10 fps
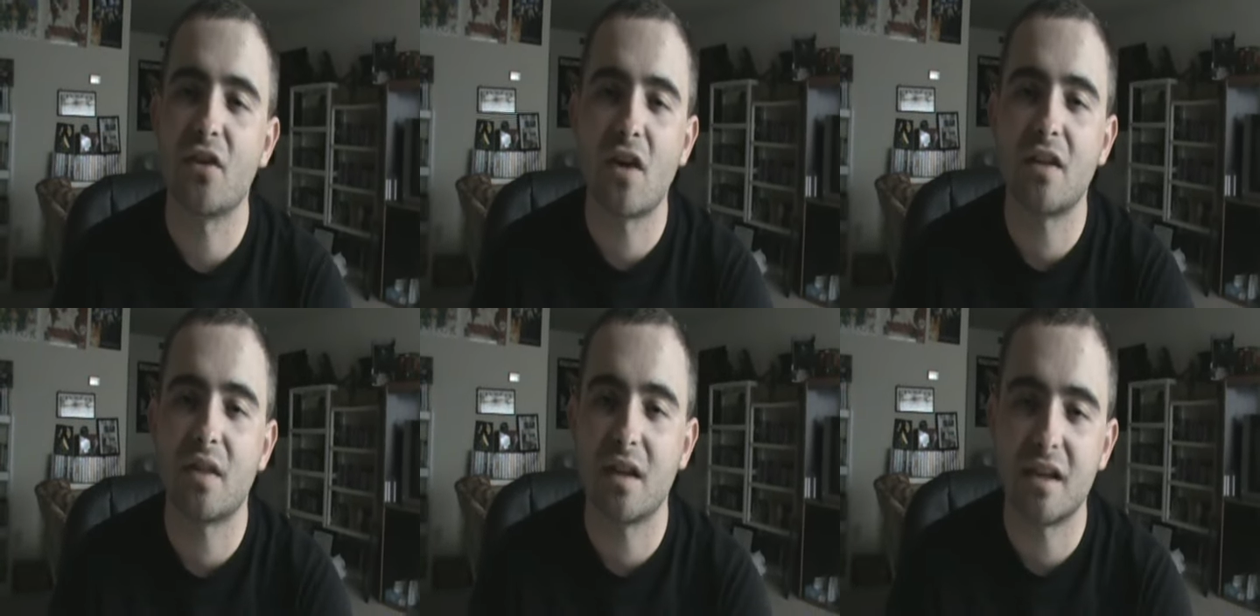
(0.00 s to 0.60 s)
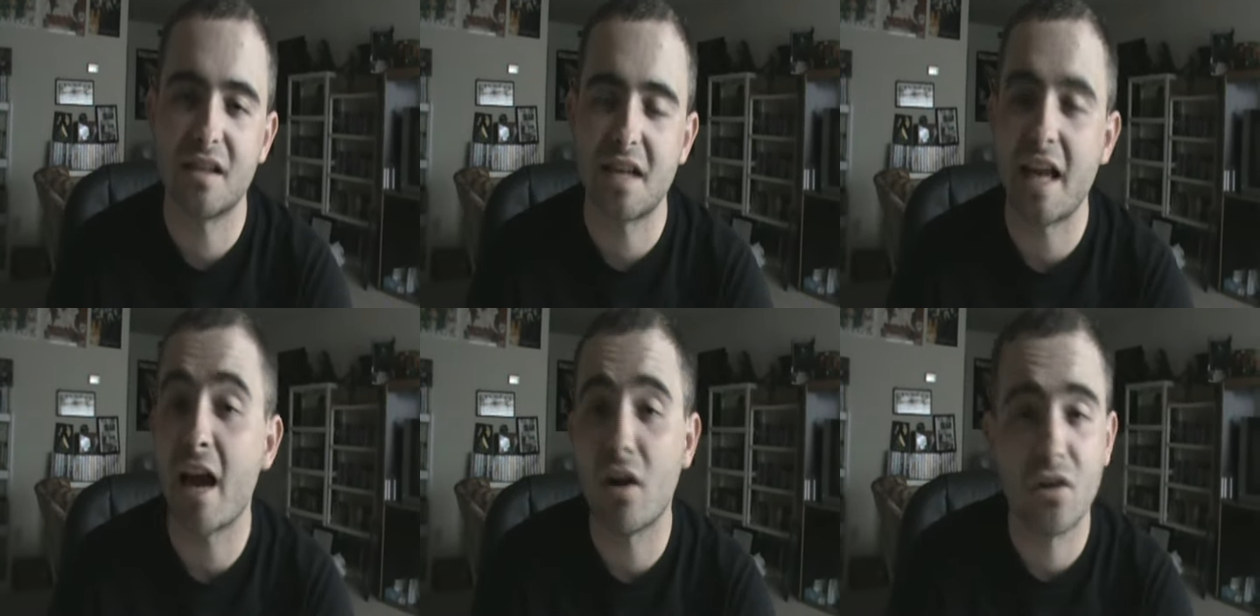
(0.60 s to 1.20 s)
And the great thing is,
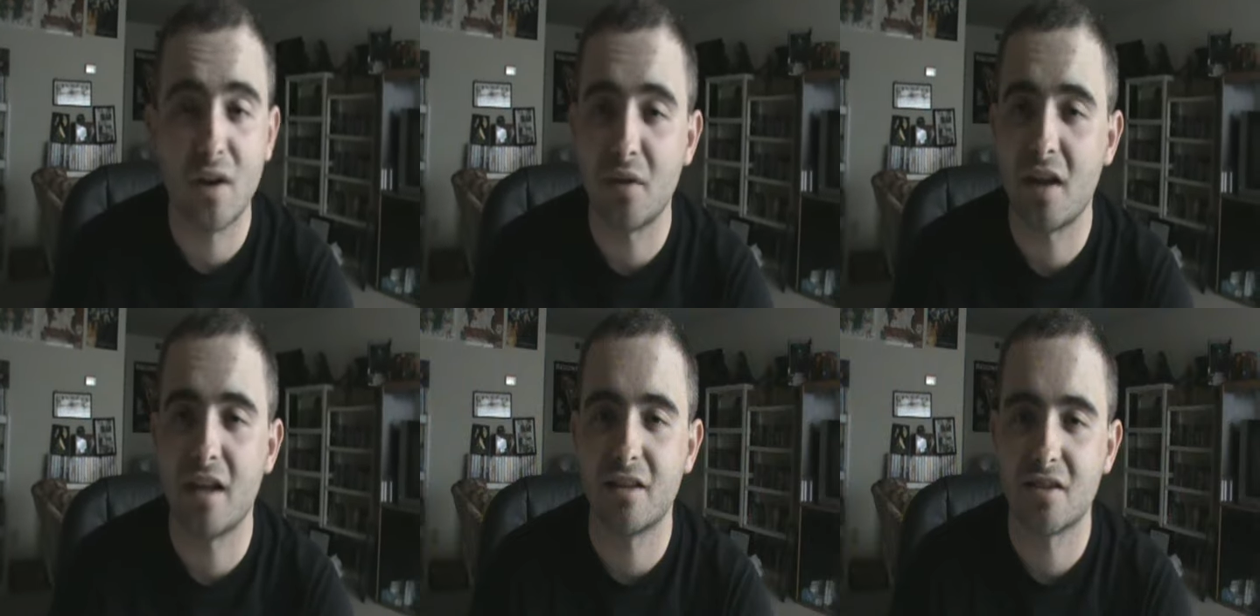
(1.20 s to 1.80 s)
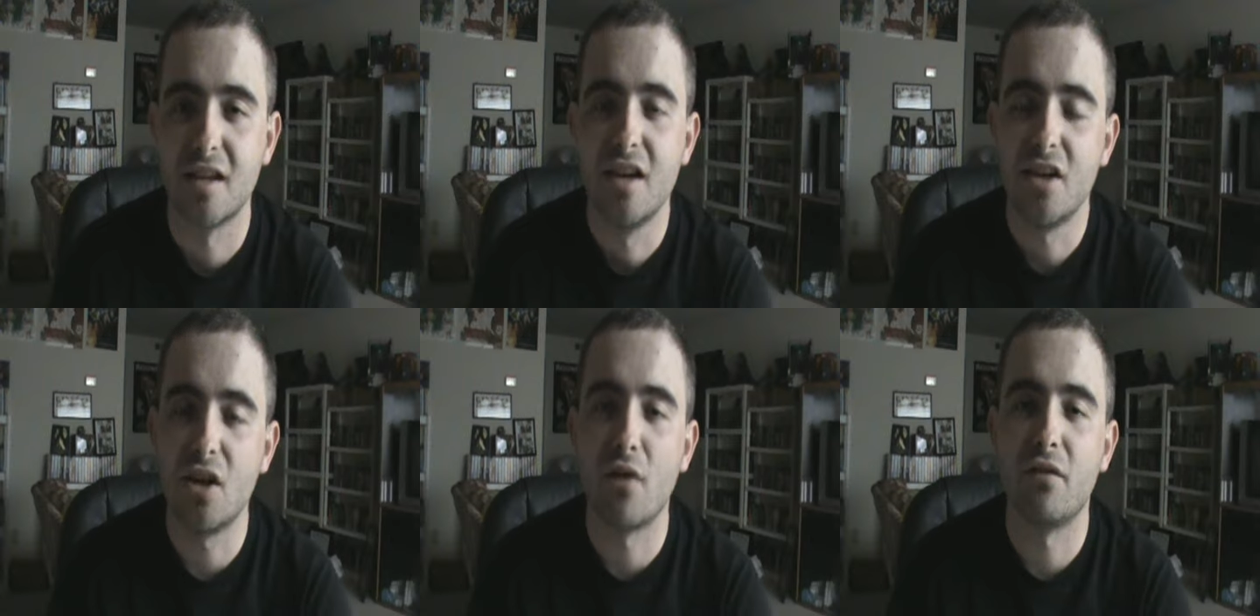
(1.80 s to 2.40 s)
and I agree with Alice,
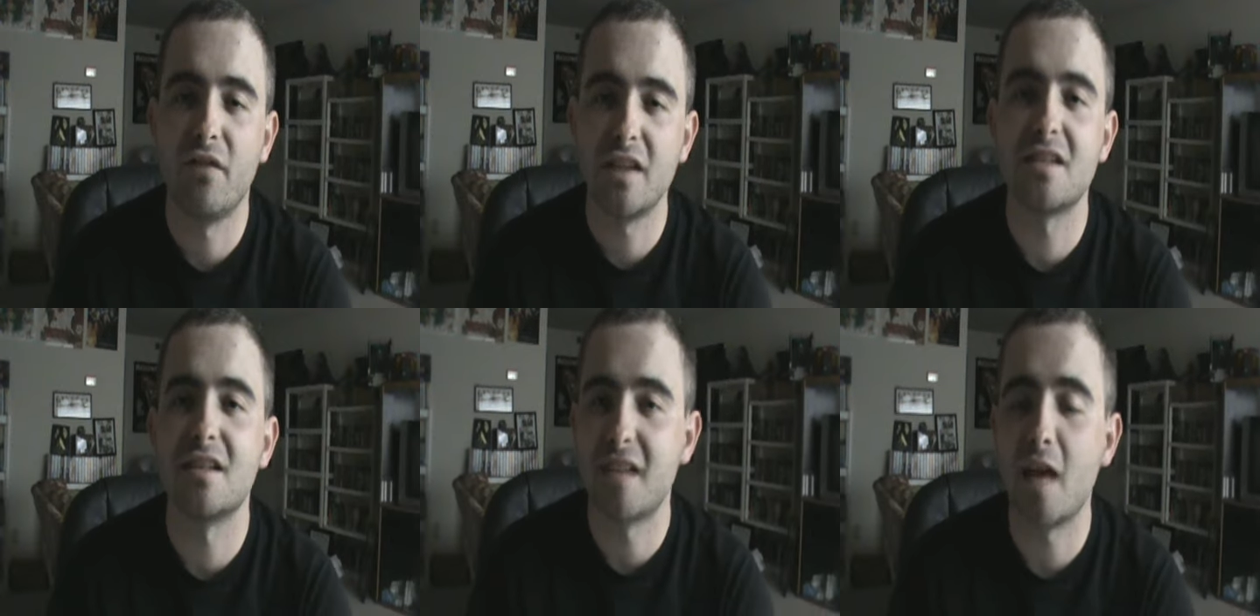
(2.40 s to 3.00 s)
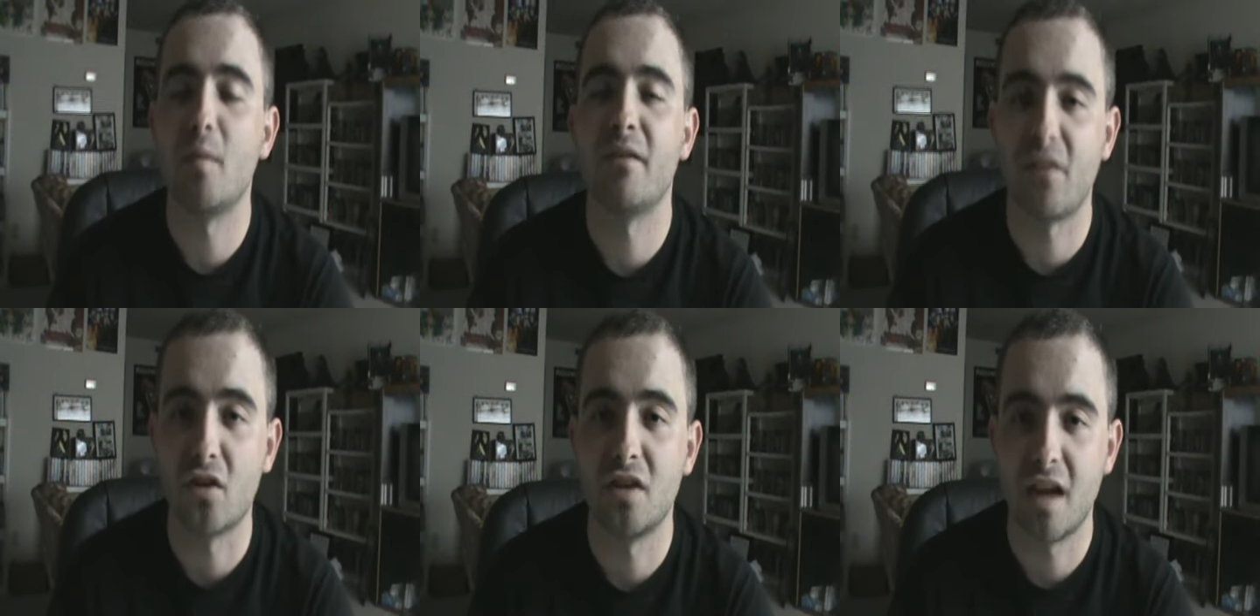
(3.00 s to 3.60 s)
Vincent Damon
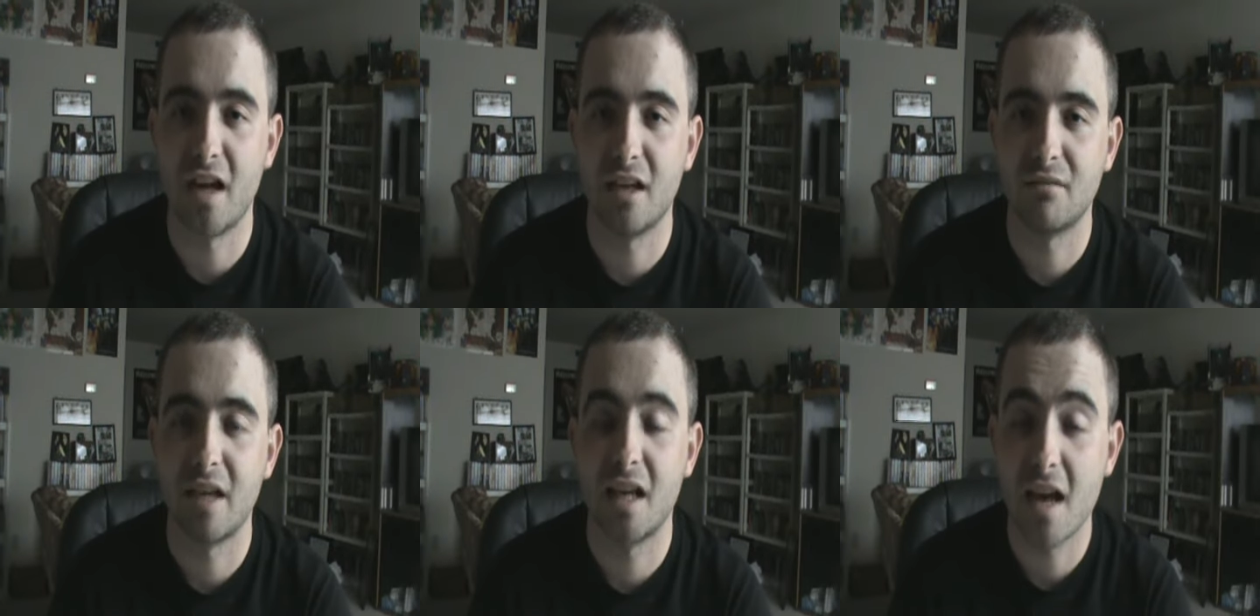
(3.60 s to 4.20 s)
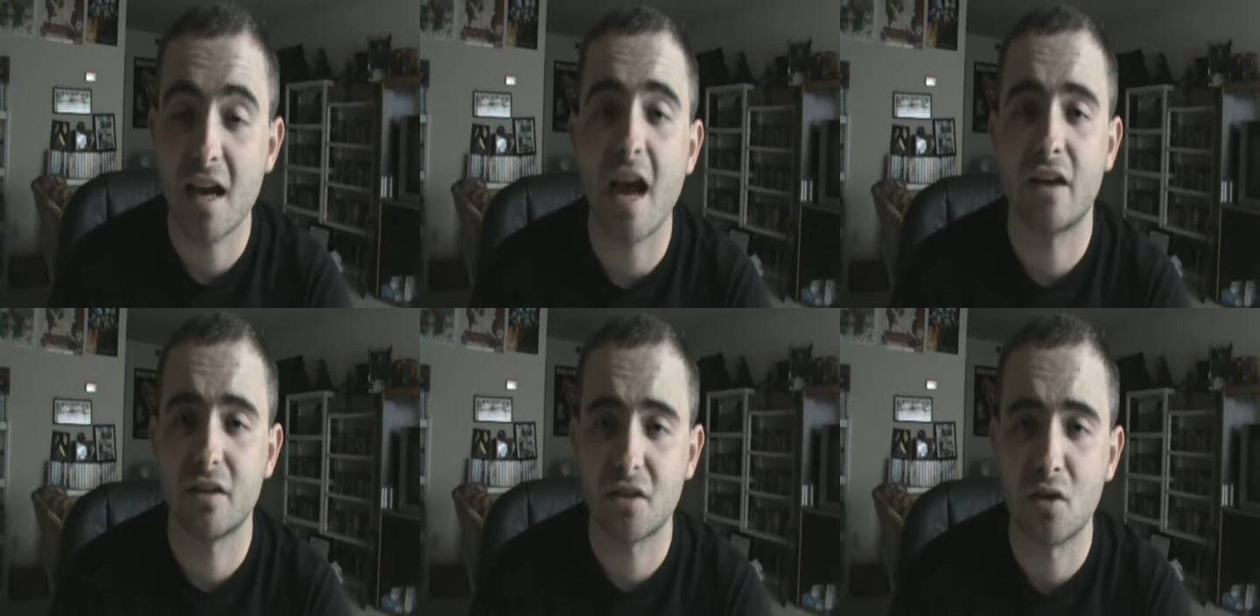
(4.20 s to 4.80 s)
Fournier, aka
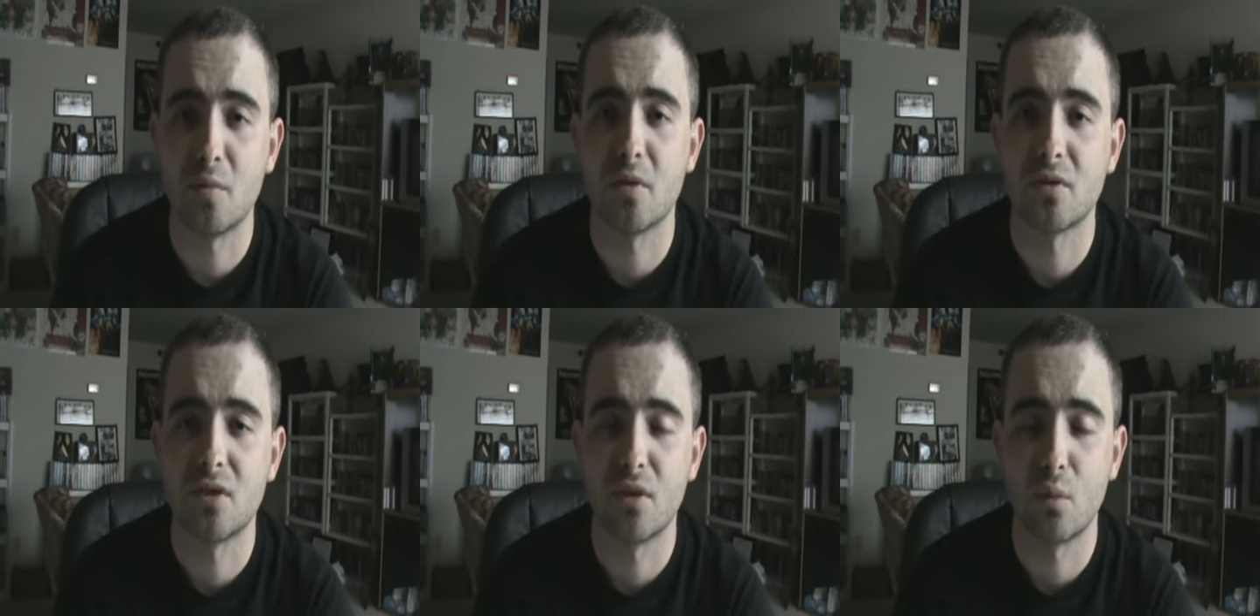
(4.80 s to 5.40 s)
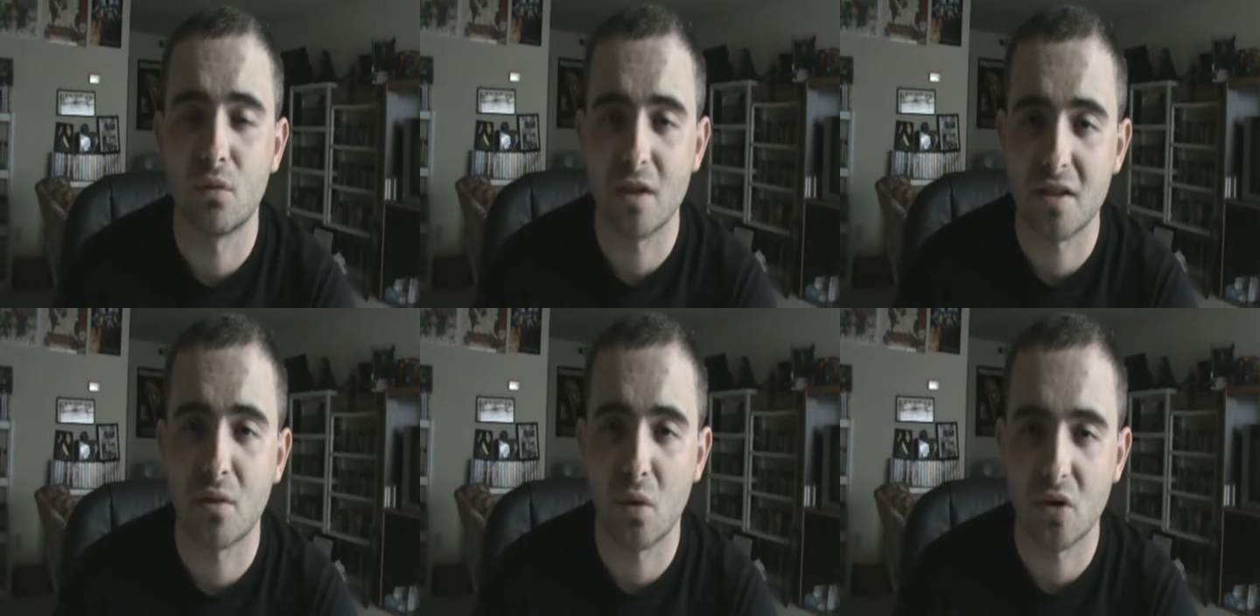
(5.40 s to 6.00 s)
Alice Cooper to the
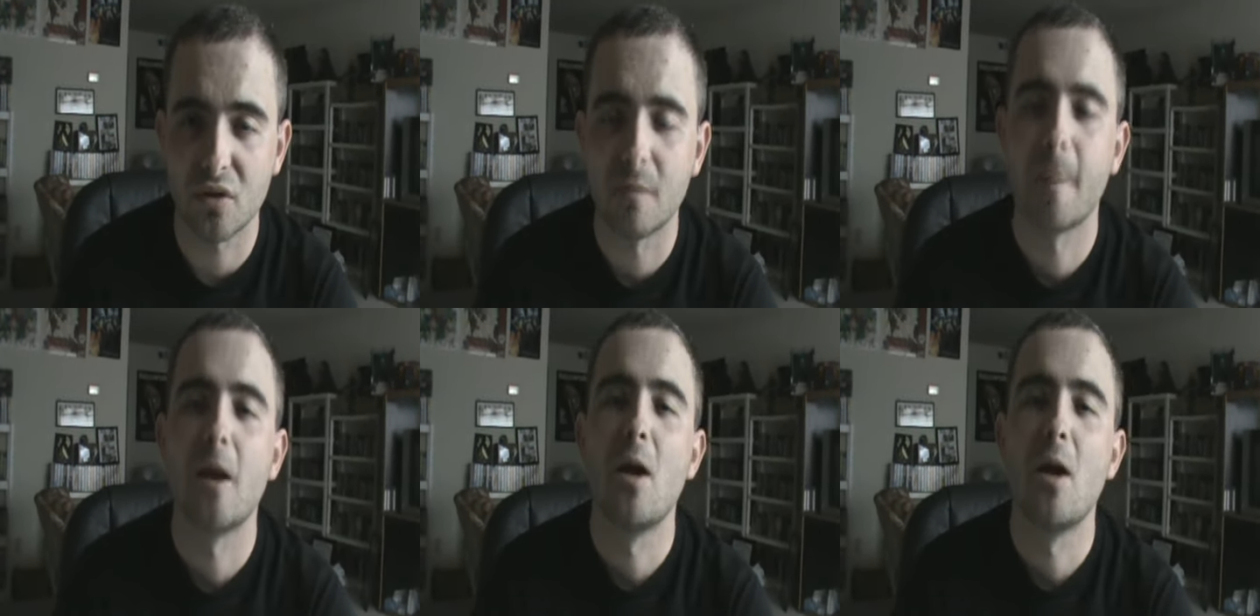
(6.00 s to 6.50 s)
rest of the world,